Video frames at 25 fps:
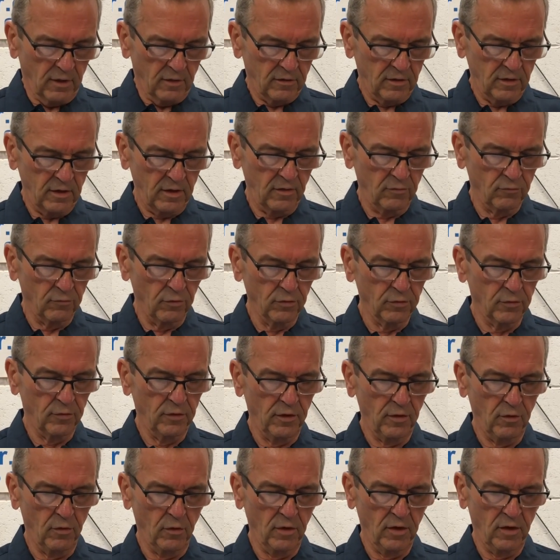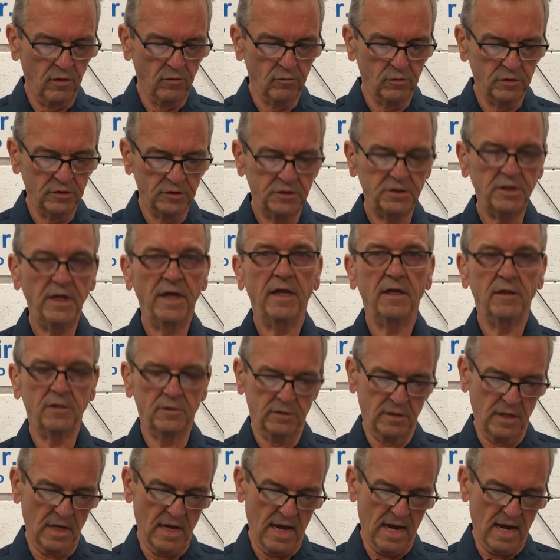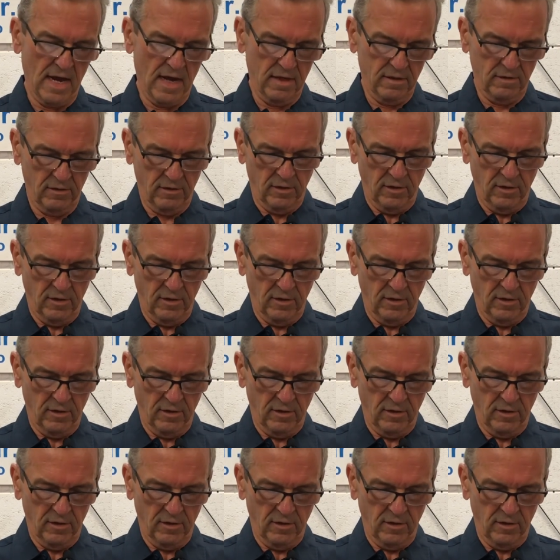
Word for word: the rotary oil was changed at